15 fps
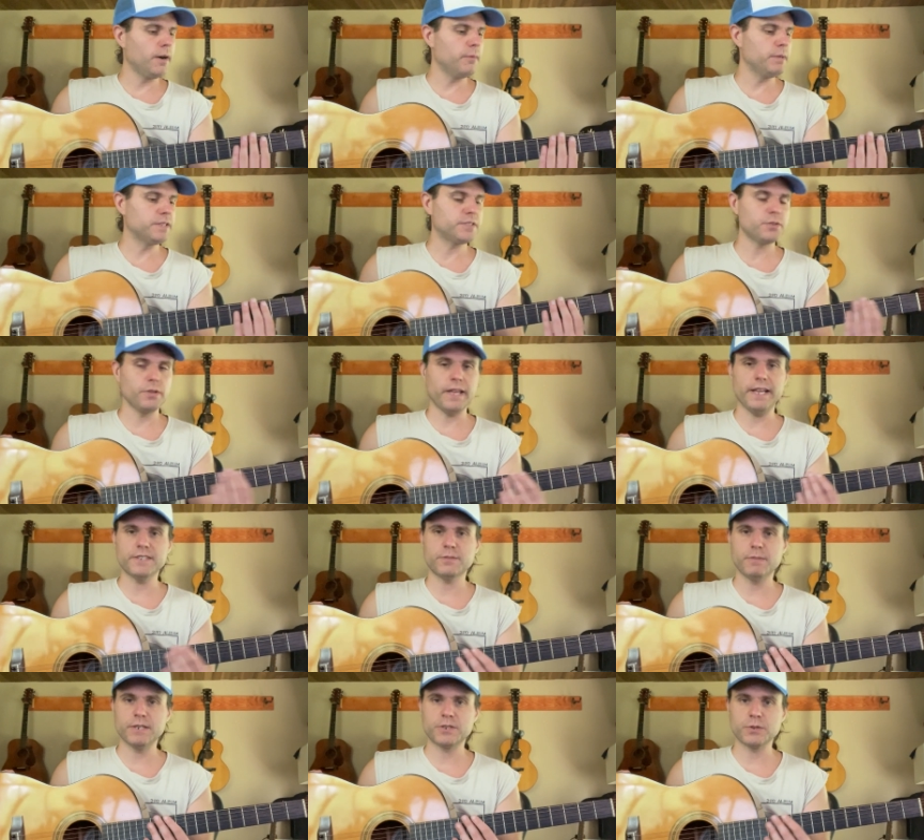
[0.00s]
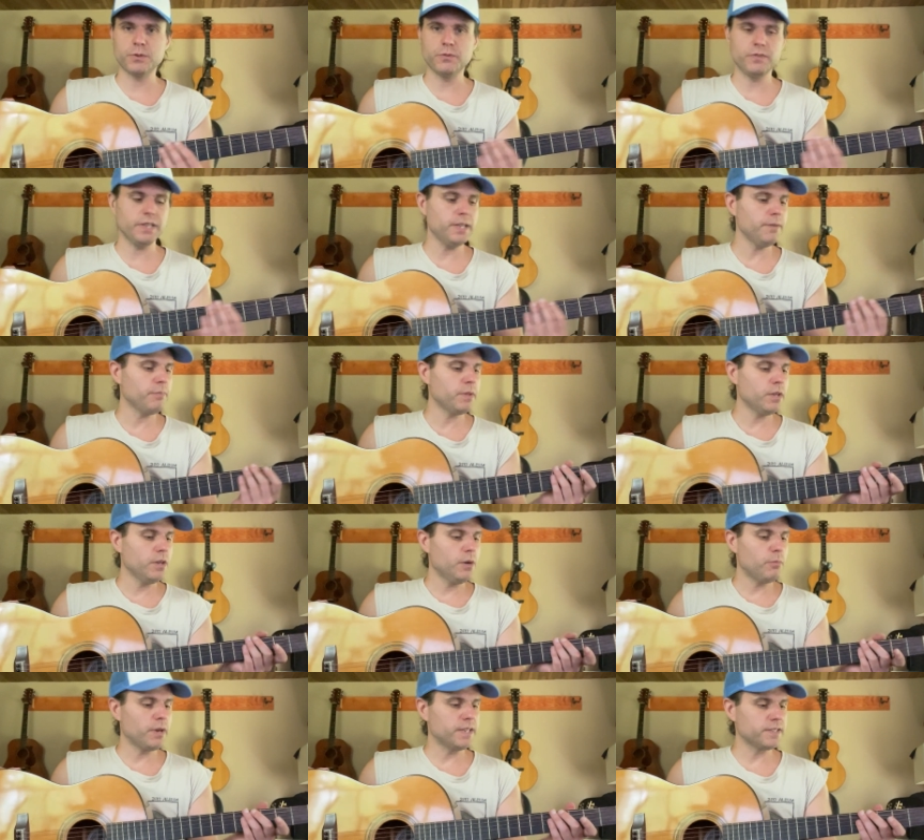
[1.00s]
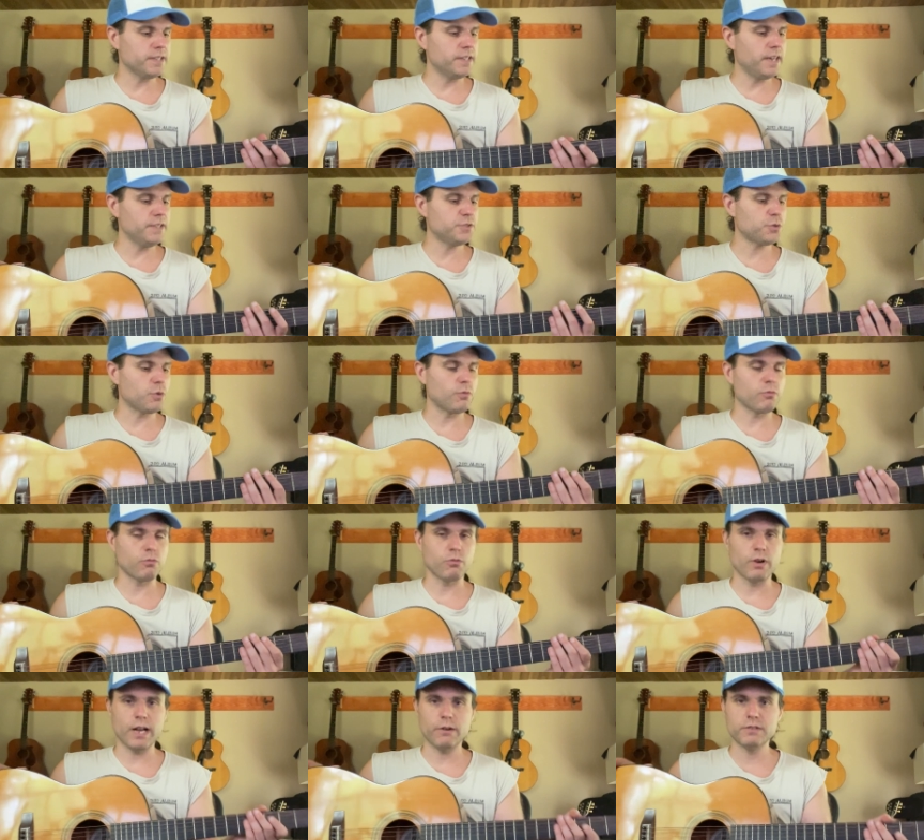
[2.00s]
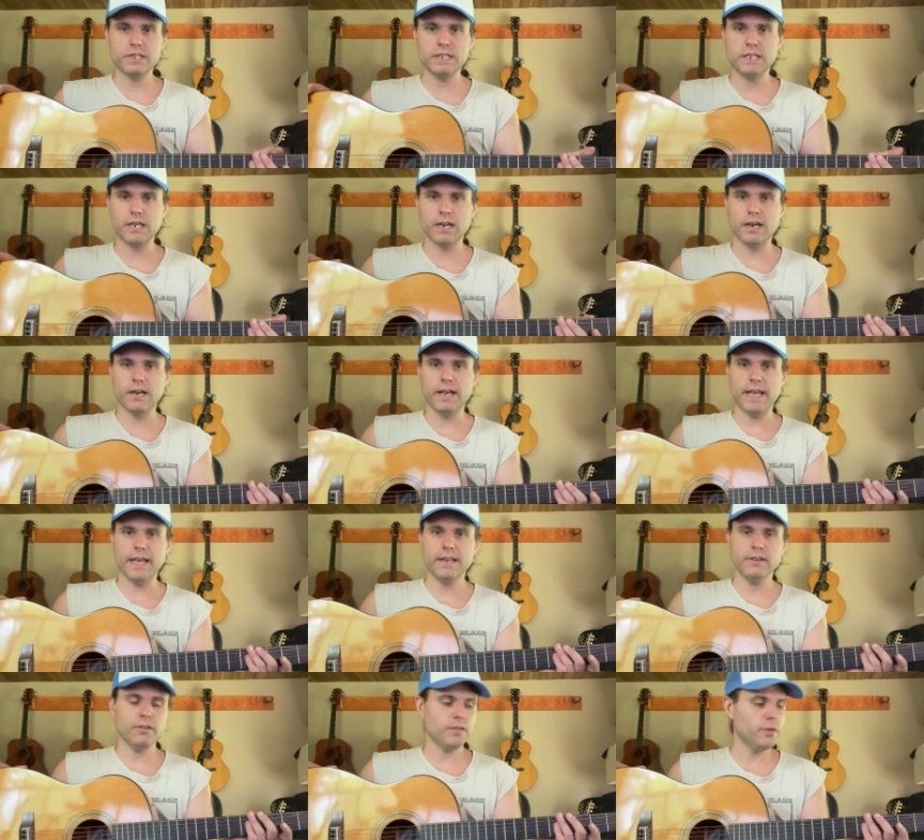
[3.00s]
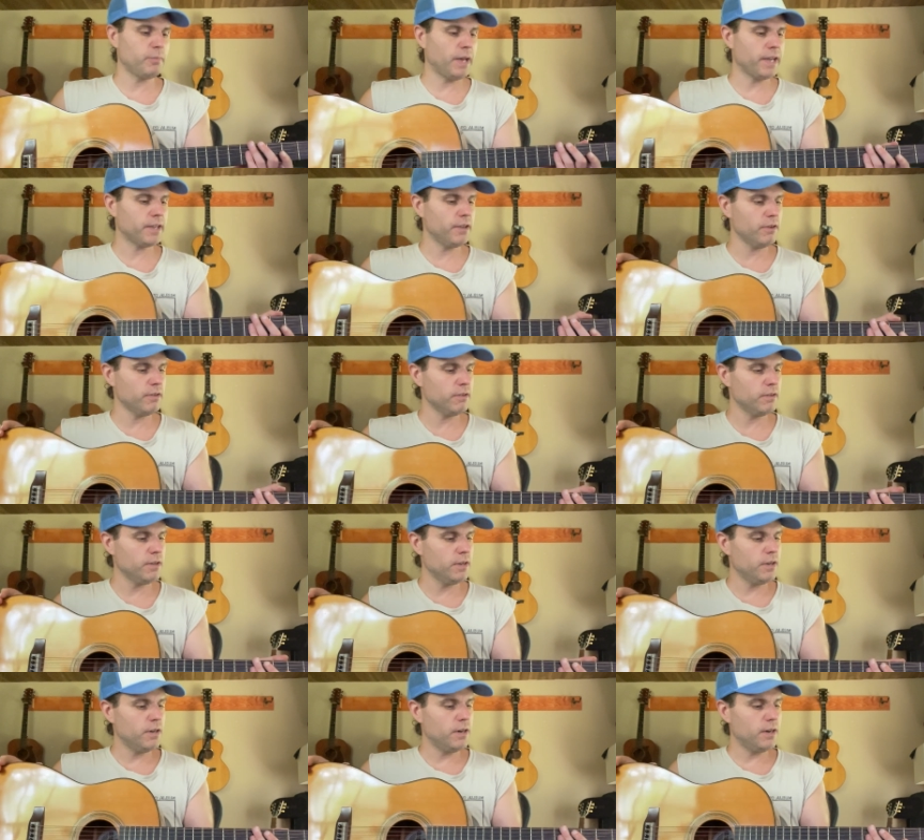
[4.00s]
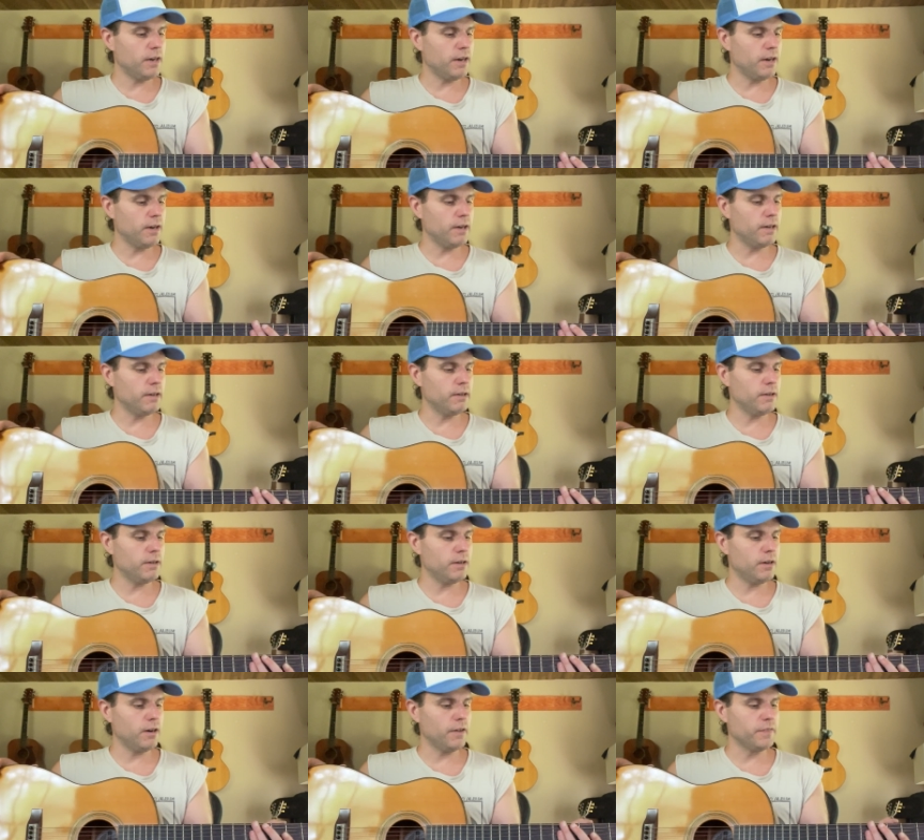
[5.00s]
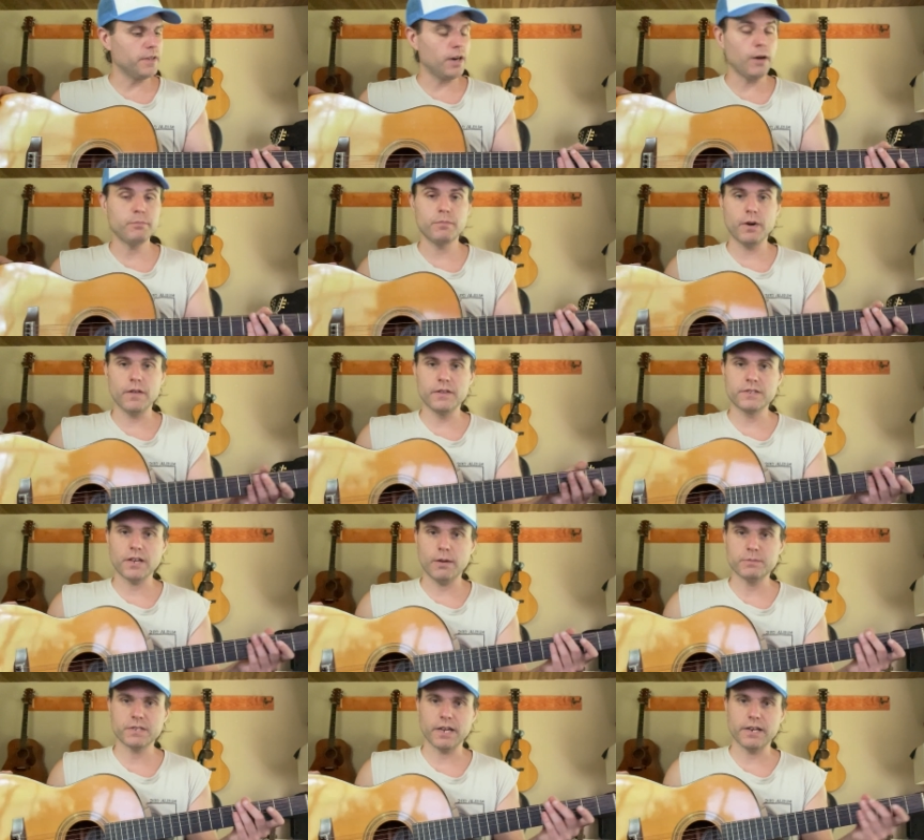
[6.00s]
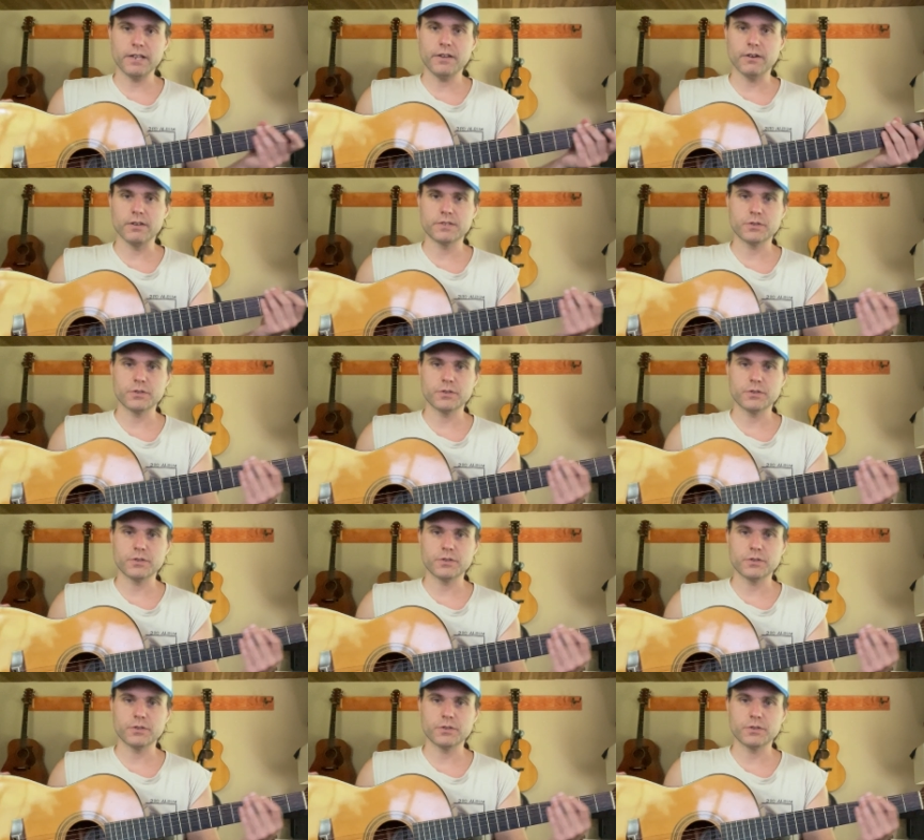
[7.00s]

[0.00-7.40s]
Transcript: It's still the asymmetrical V, but has a nice sort of rounded end on the back here, on the top side here.